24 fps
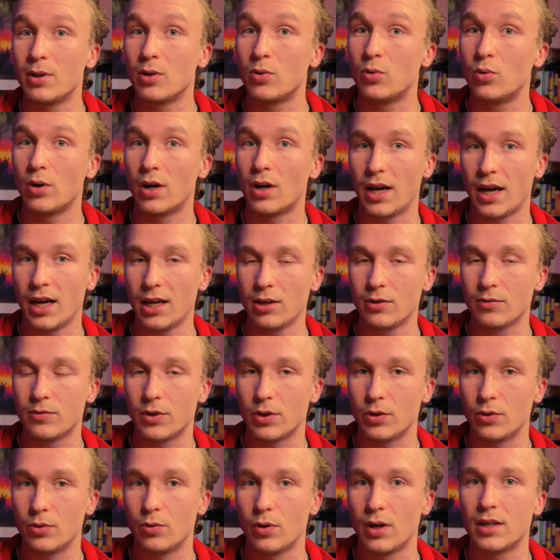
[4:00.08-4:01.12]
who are ahead of
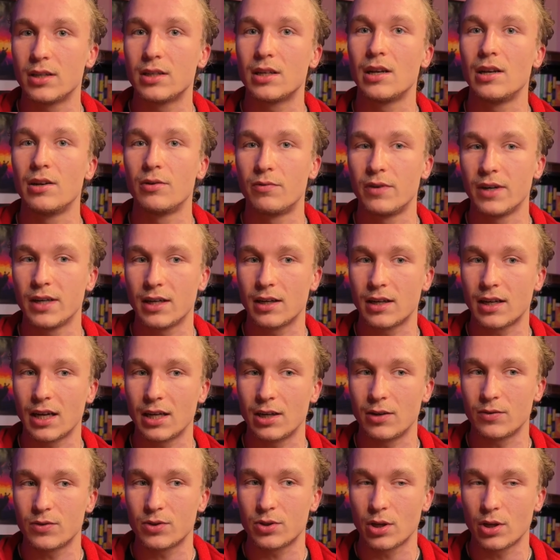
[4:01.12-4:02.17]
you and delivering a kind
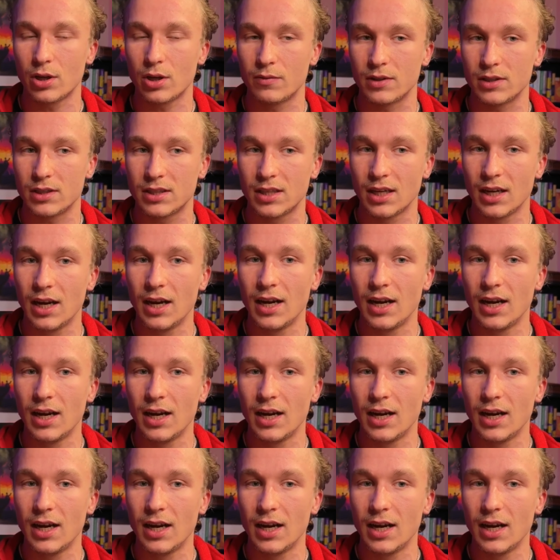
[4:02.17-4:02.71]
of service,